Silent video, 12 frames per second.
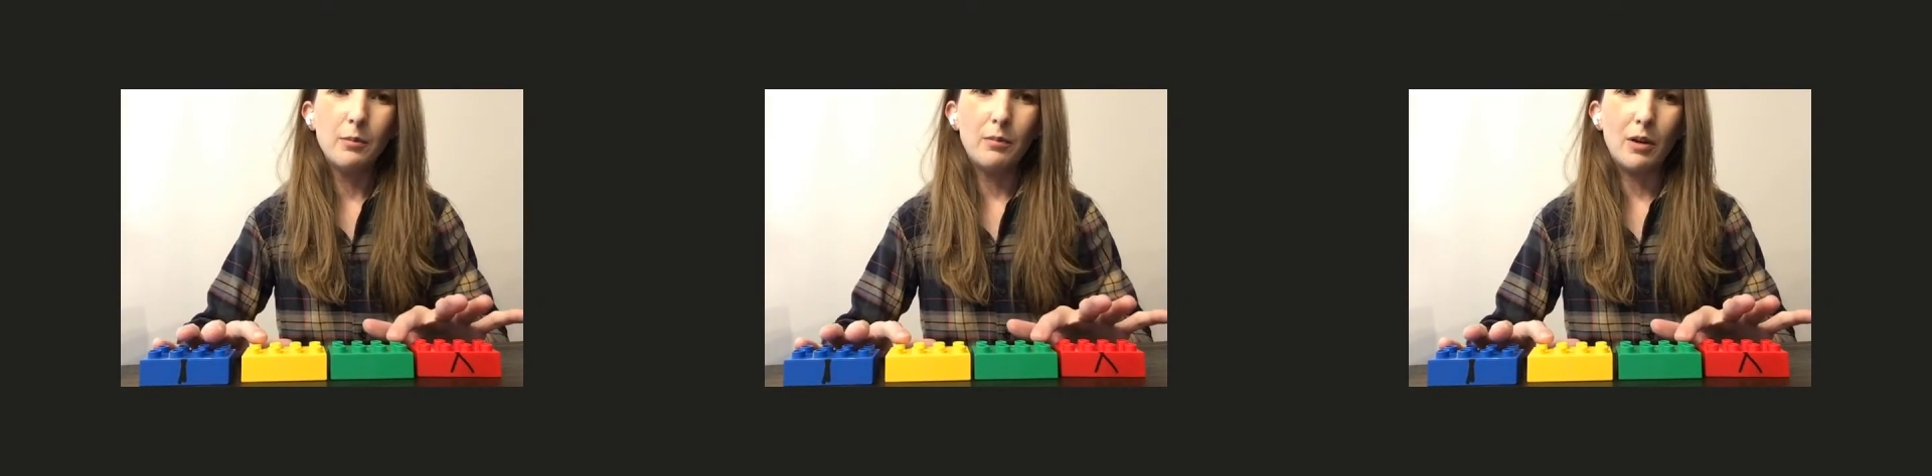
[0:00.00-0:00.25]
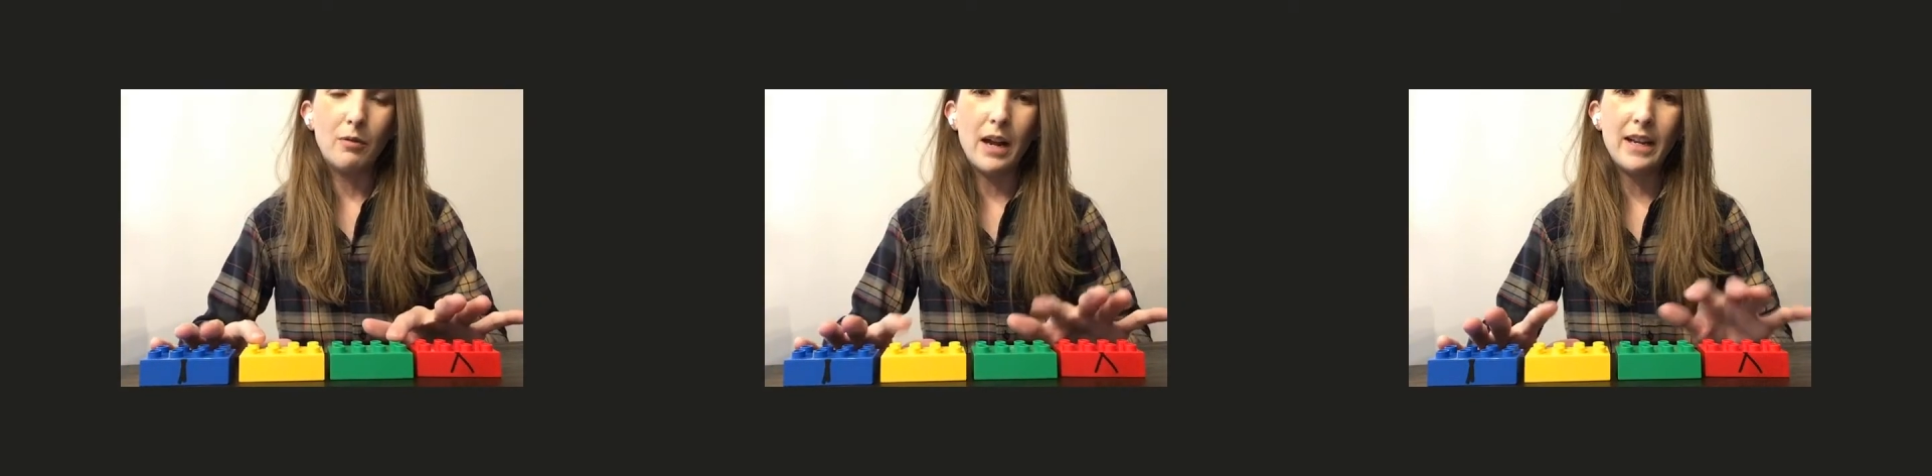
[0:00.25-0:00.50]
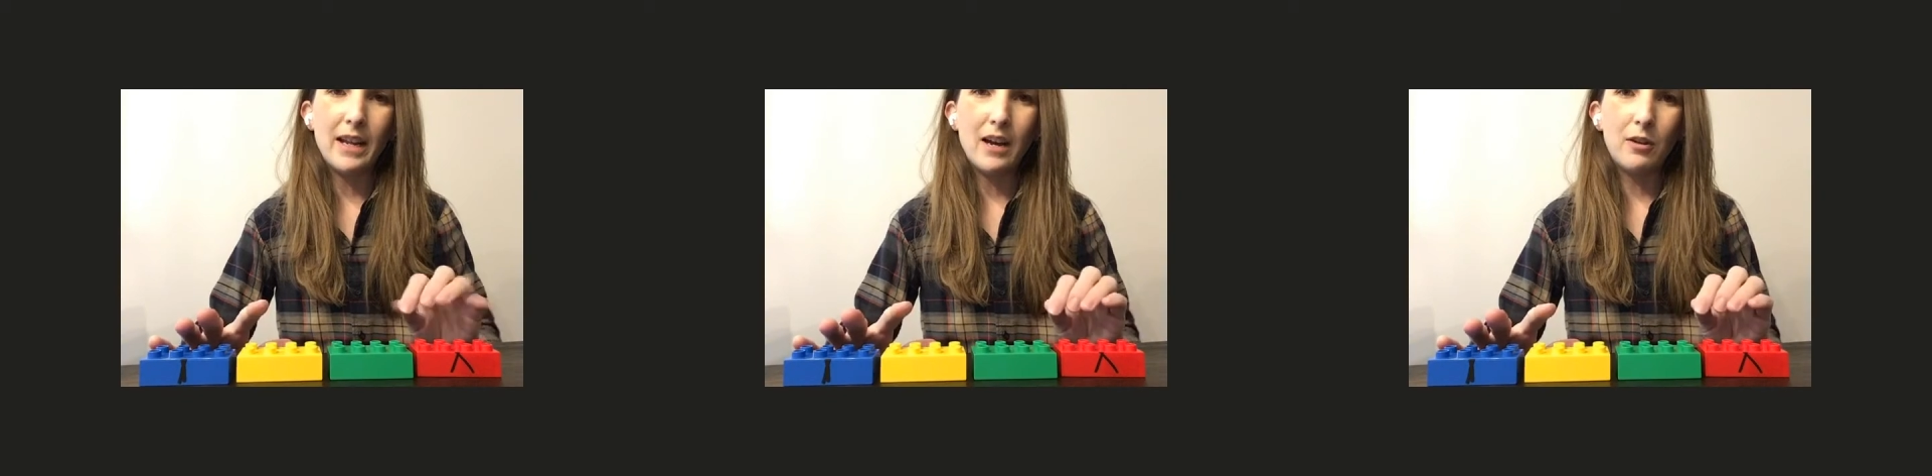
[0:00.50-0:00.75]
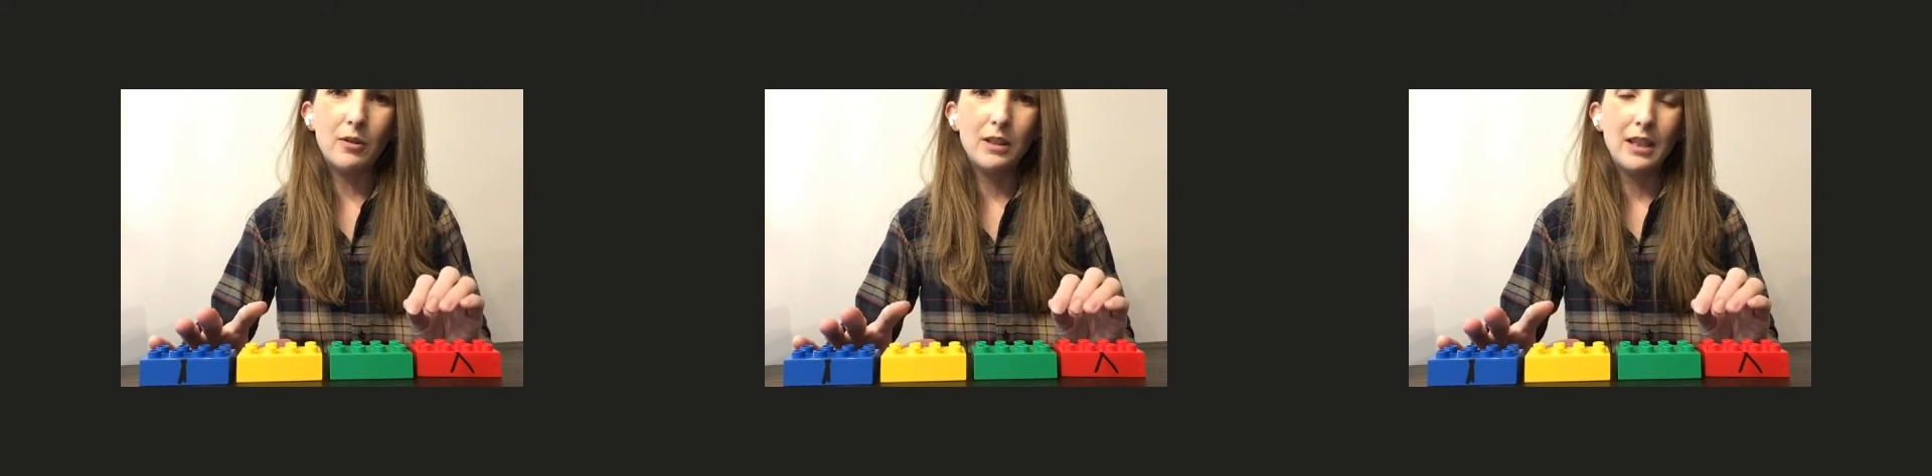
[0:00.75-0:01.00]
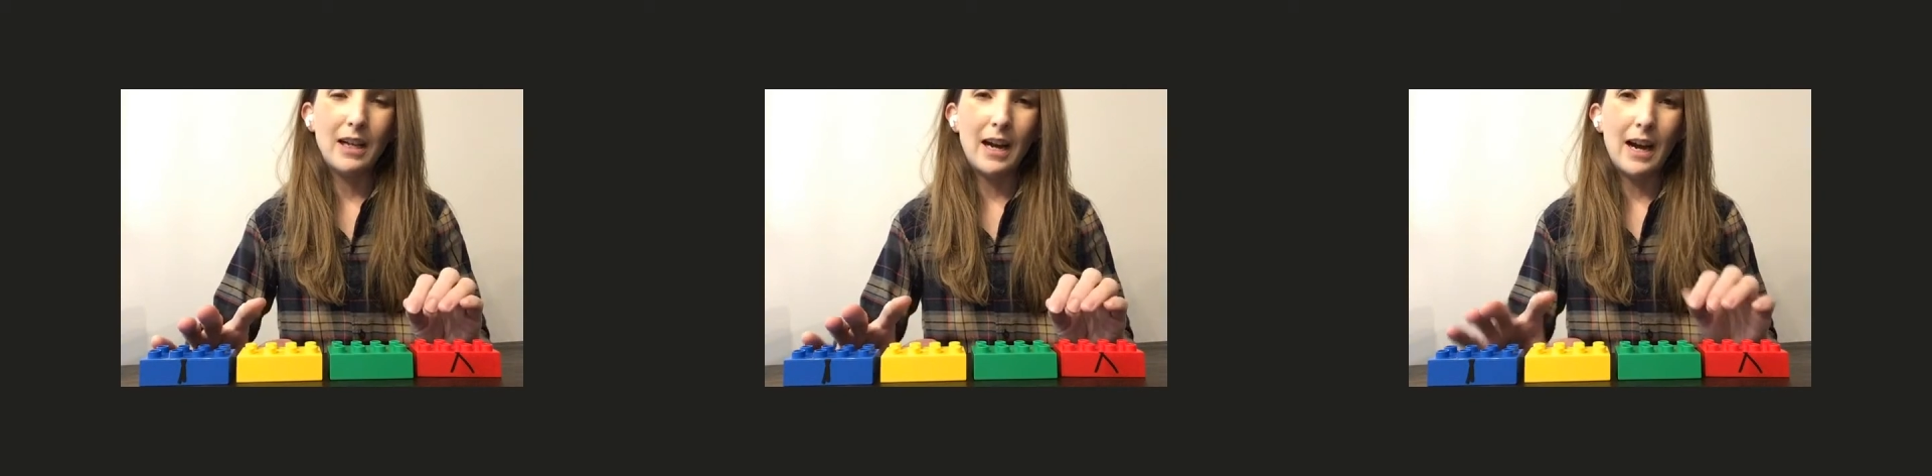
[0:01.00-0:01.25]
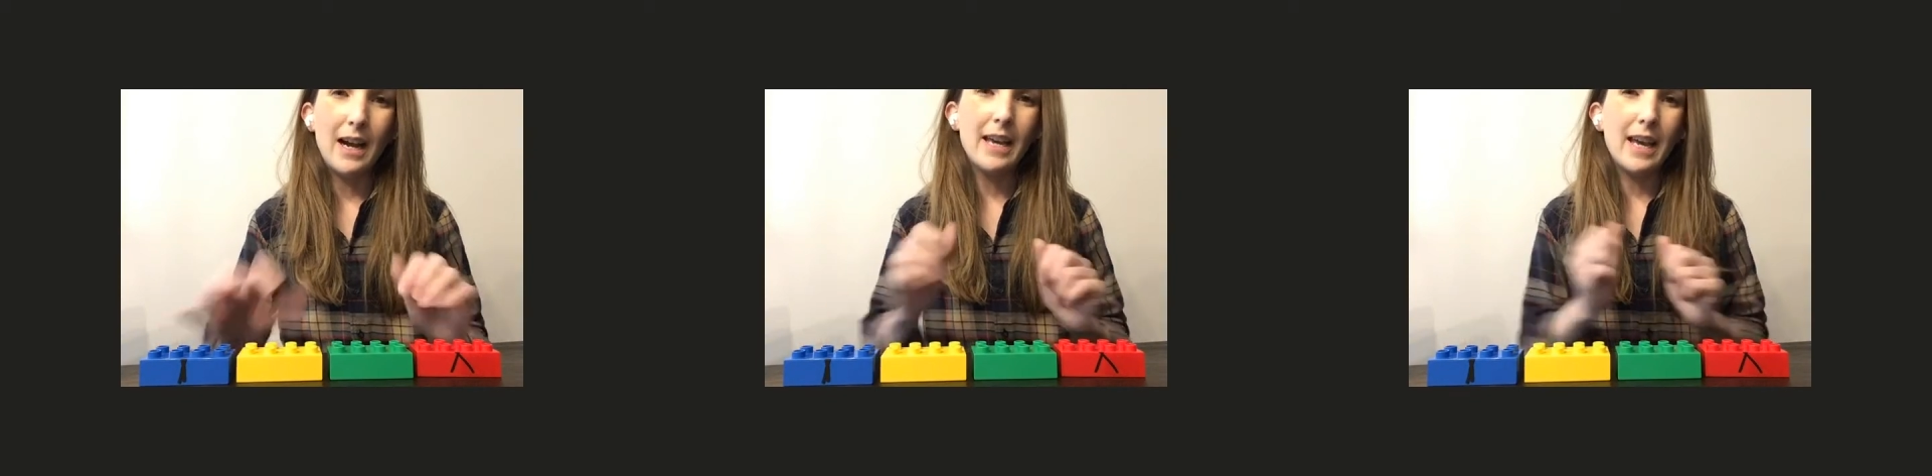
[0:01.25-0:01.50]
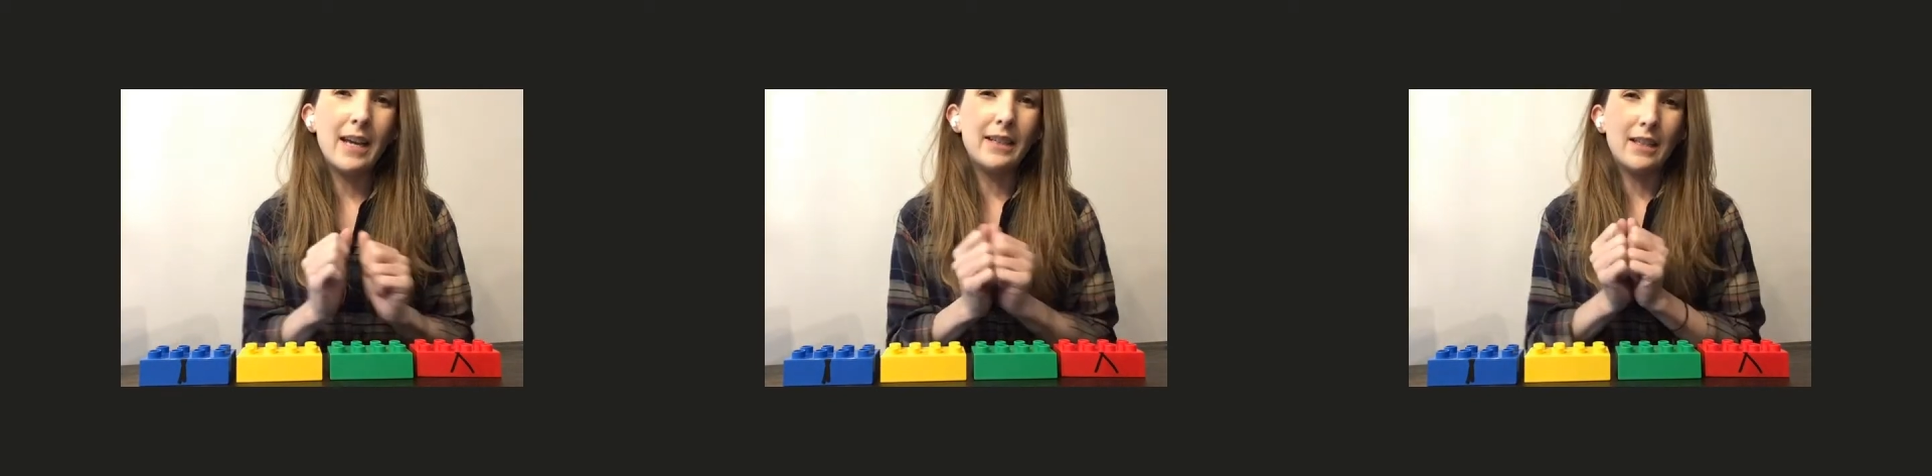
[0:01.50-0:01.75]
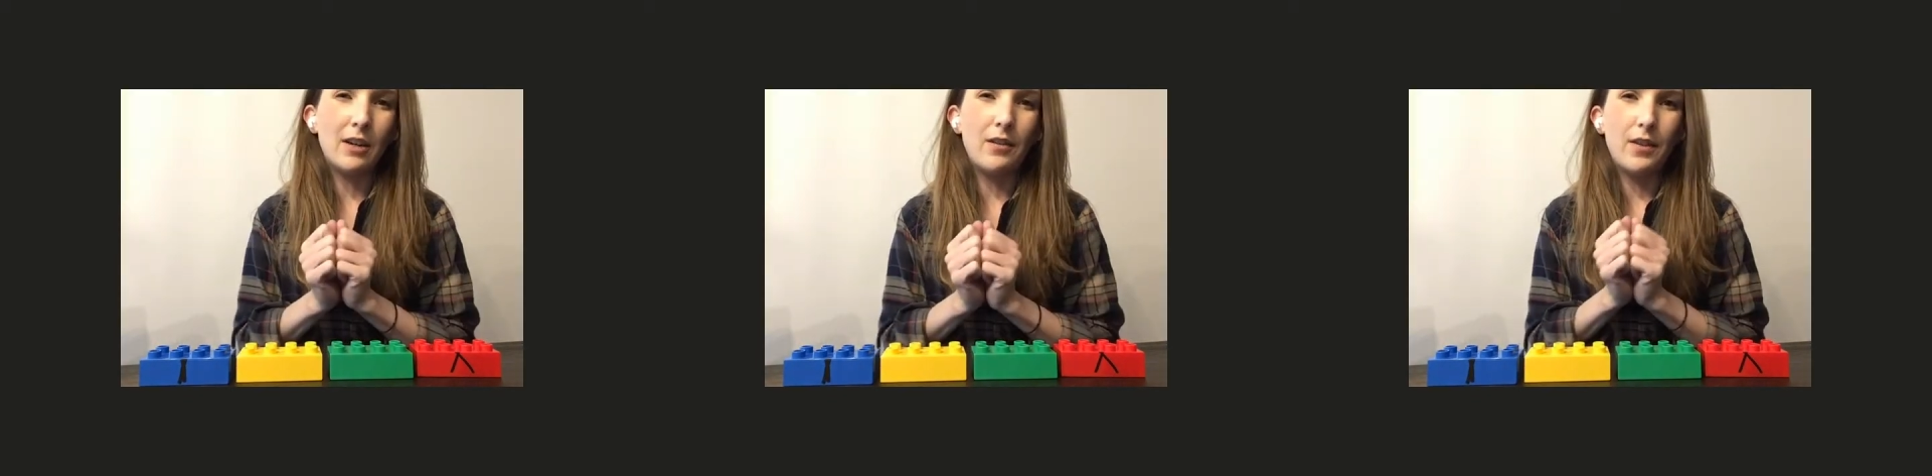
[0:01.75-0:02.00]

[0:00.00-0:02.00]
But right now, I can't tell